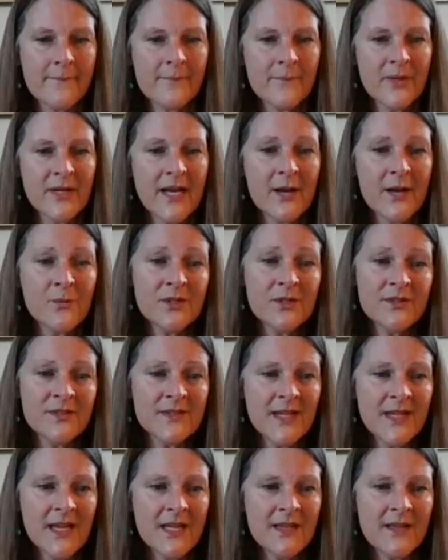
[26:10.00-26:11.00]
But I will
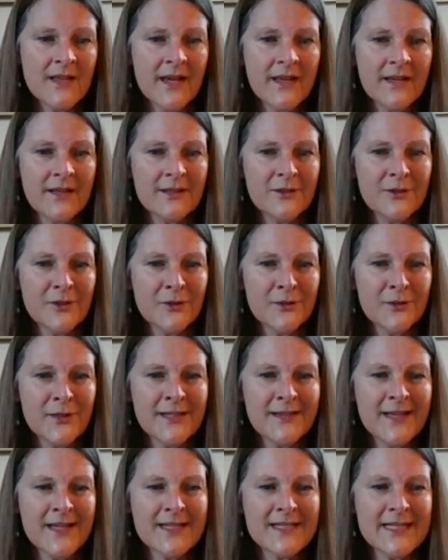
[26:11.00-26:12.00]
say that, you know,
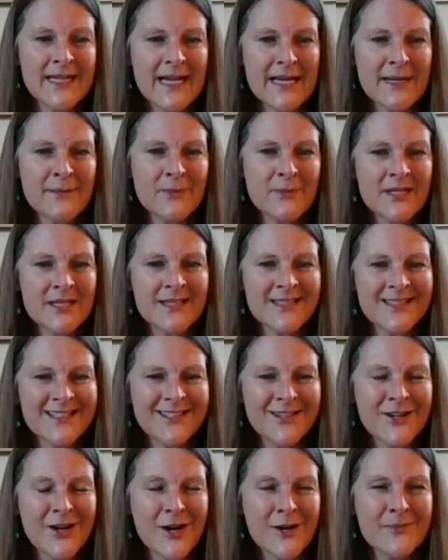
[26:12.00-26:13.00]
like that diamond,
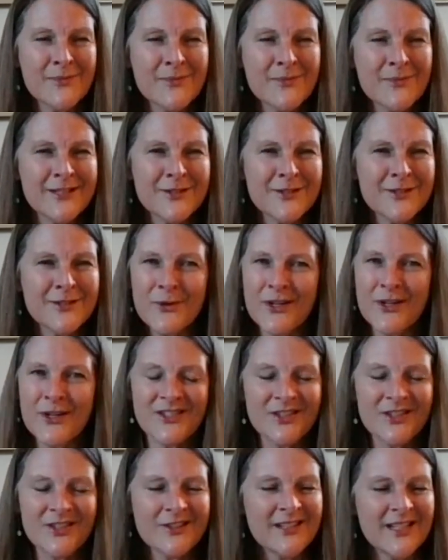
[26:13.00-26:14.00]
carbon under
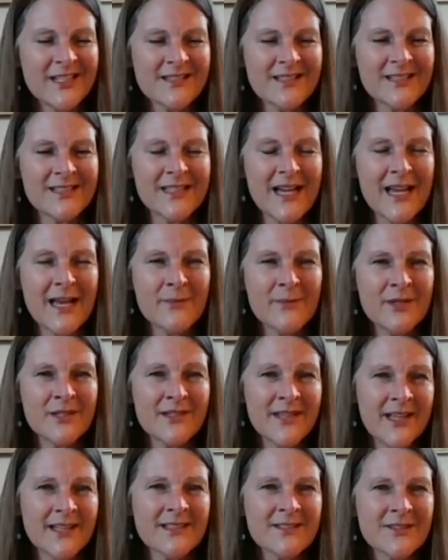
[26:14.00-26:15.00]
pressure creates a
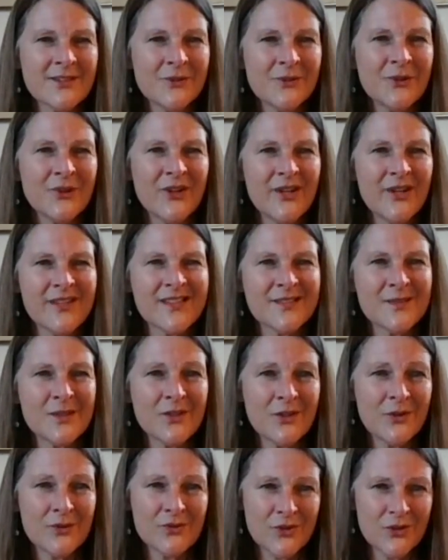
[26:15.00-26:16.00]
diamond. That's Dolores,
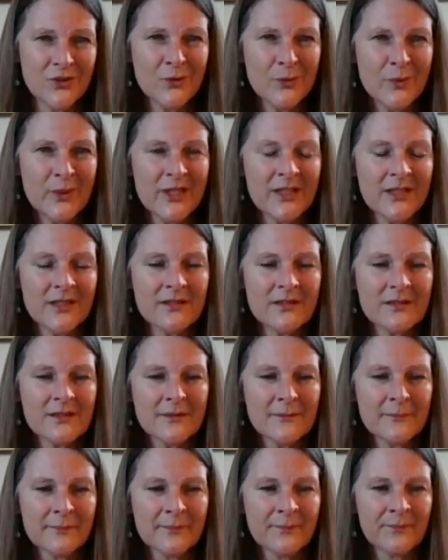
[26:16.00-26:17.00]
you know, too, because
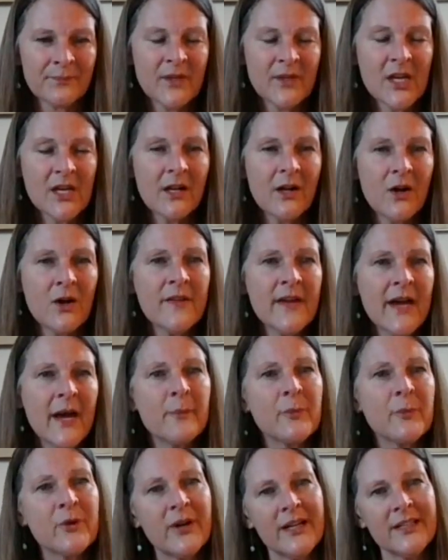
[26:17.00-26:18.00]
all
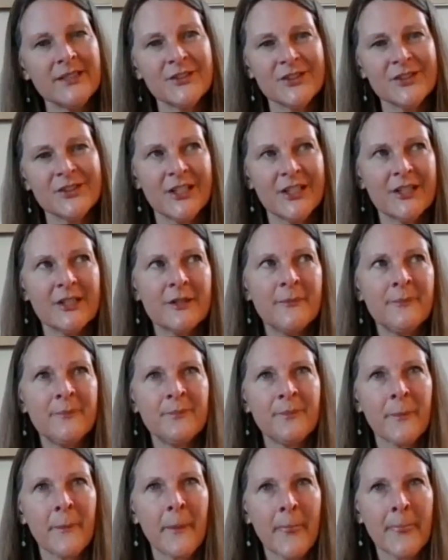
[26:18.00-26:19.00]
that pressure
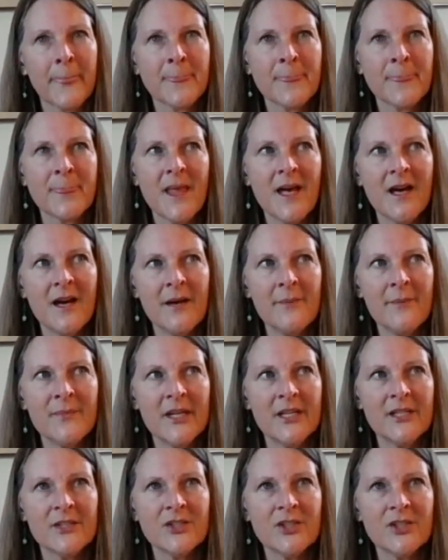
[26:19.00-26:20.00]

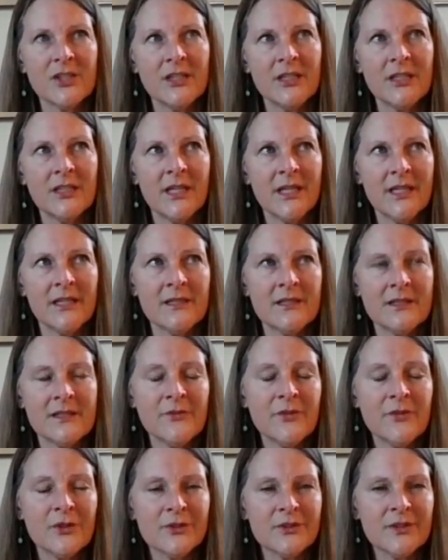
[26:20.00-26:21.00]
that she and
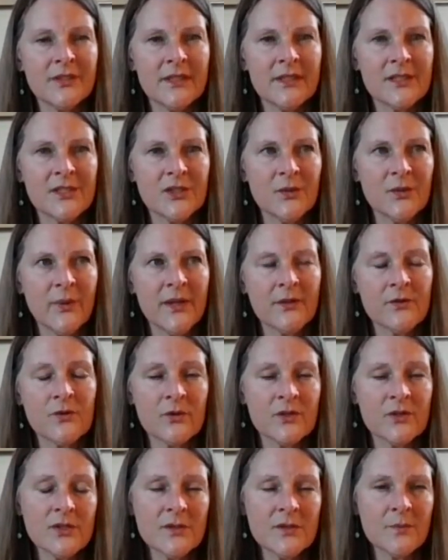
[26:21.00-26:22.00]
difficulty that she went
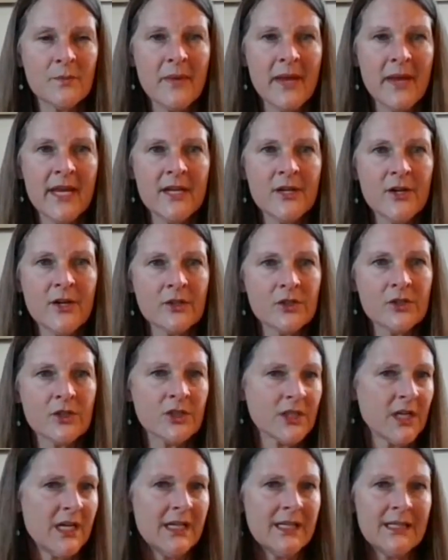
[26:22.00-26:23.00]
through, it just made her
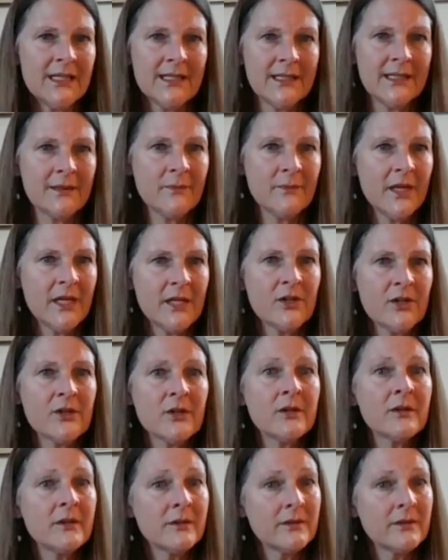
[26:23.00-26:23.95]
shine, made her